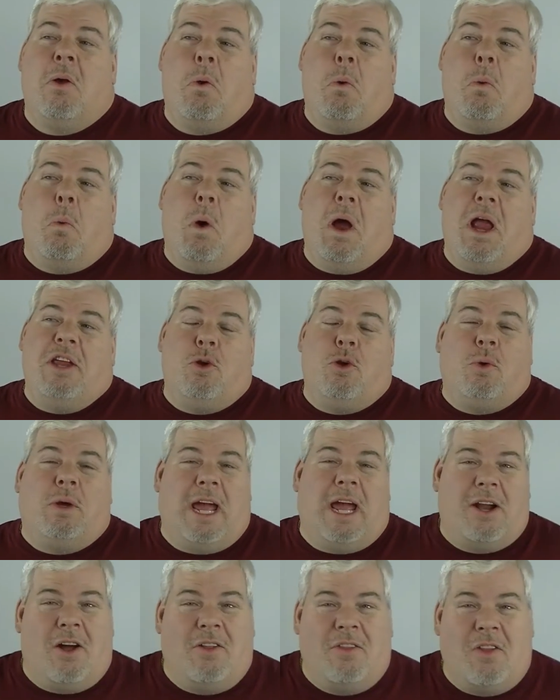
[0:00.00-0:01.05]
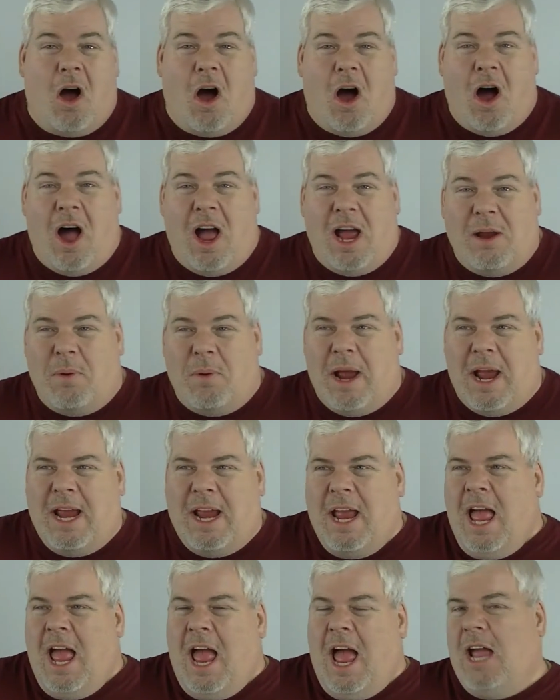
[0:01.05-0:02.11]
when you get on the highway
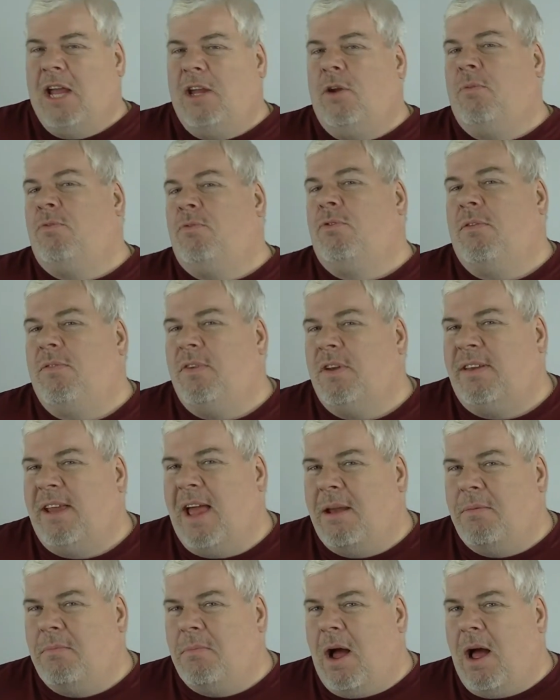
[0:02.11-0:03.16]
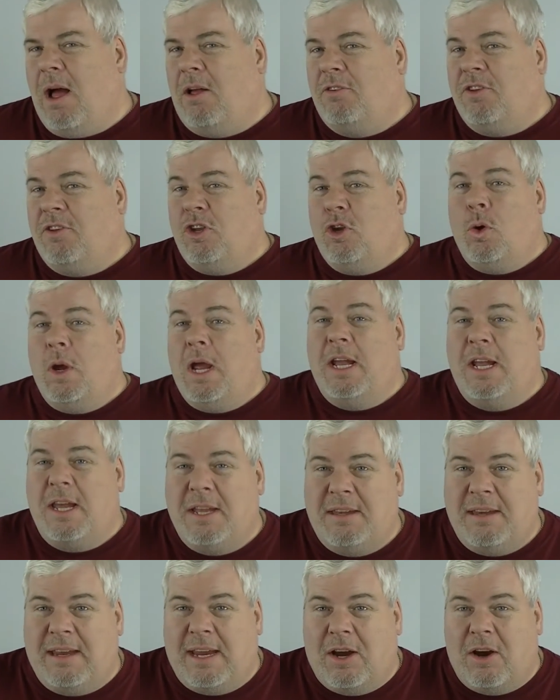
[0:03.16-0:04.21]
and you've driven 10 miles and you hit a
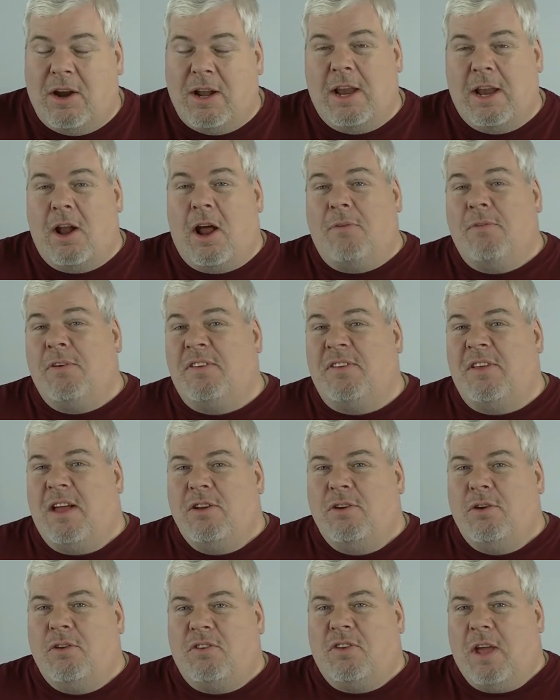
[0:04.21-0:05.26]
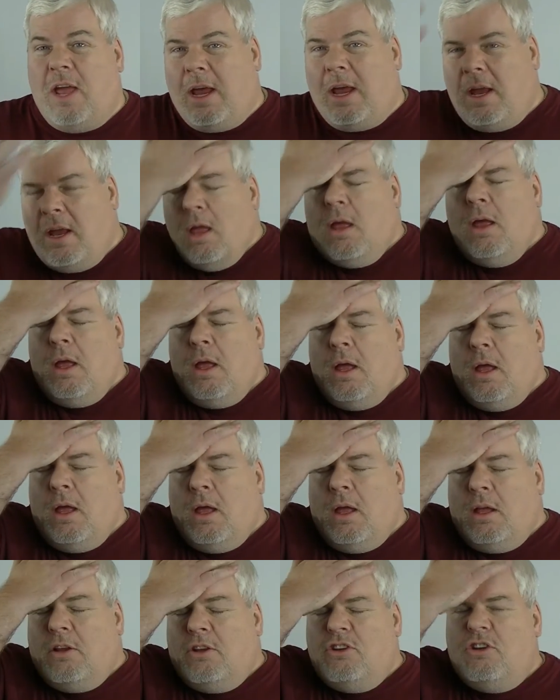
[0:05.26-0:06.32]
deer, and then all of a sudden you say,
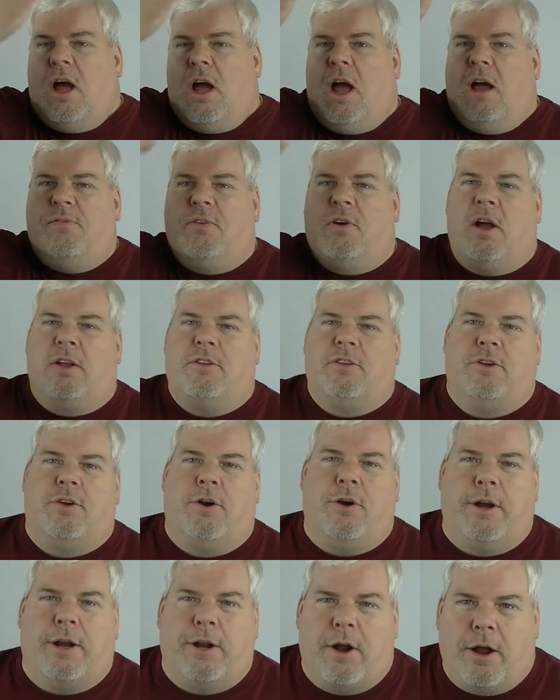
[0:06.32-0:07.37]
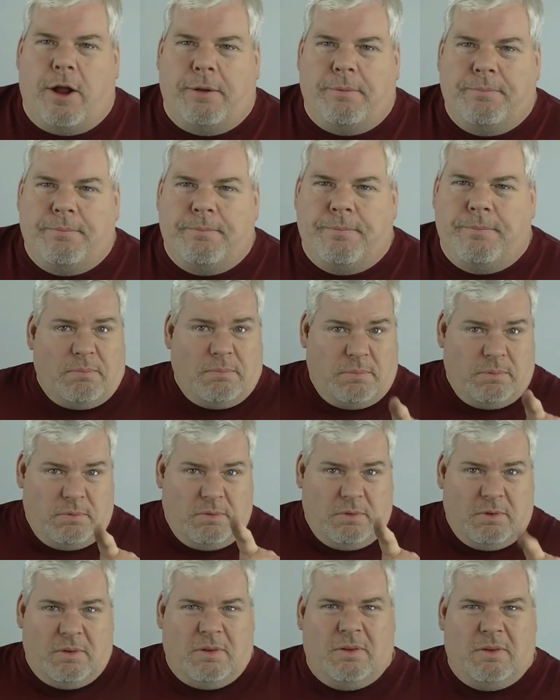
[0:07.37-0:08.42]
I forgot to turn it on.
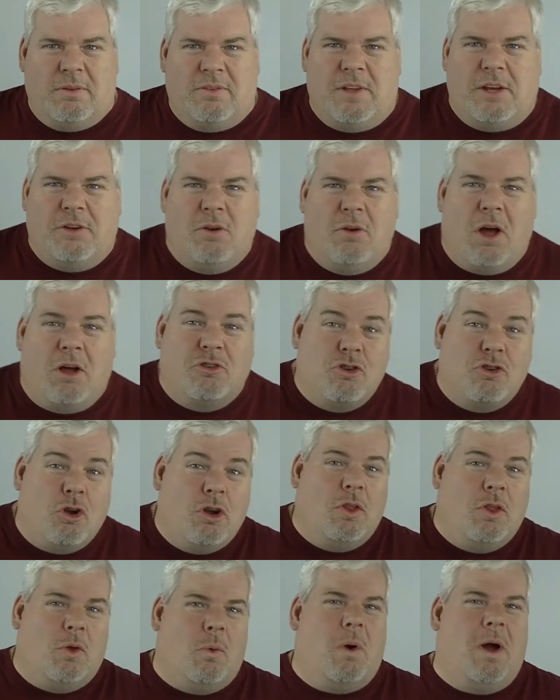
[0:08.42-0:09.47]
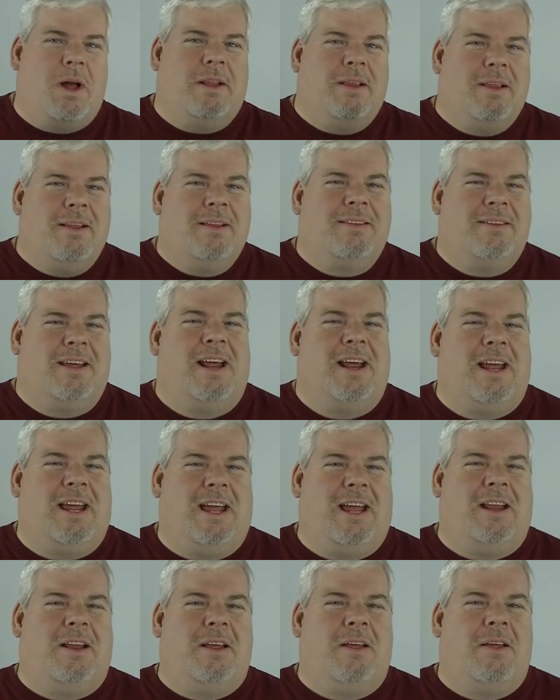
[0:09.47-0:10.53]
Stay tuned, I'll show you the one that I
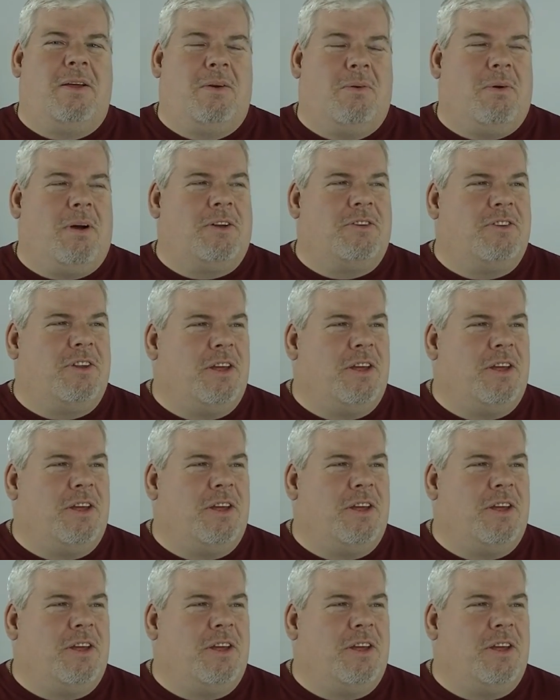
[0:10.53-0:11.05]
hit. Watch